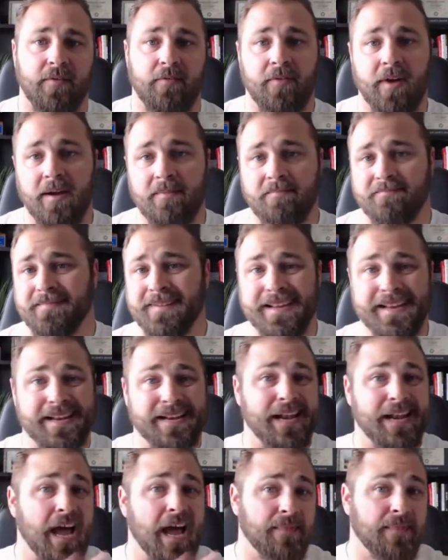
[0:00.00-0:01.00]
If I'm
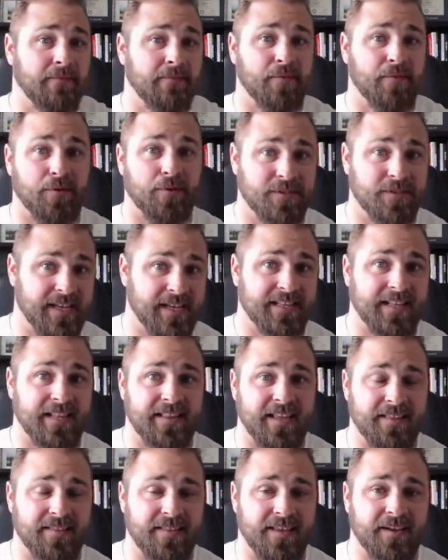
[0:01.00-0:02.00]
not the first thing
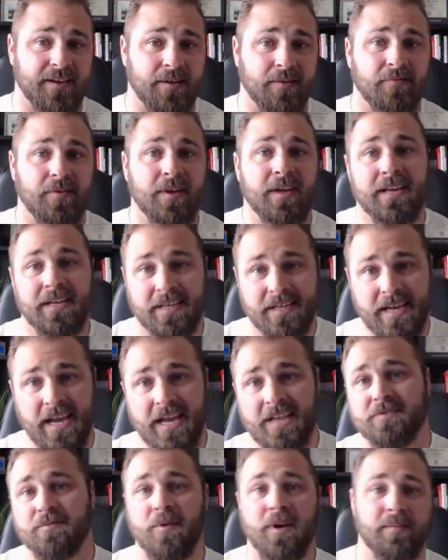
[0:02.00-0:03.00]
that they think of,
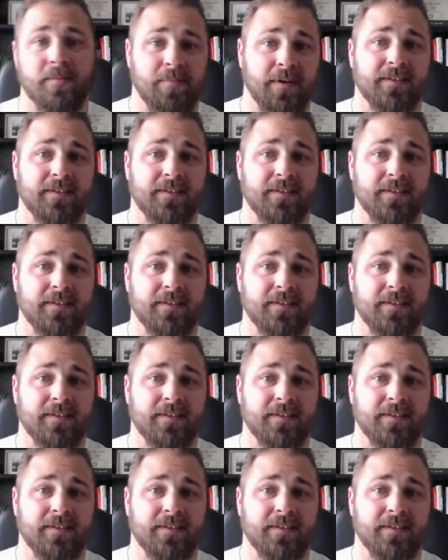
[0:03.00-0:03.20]
guess what?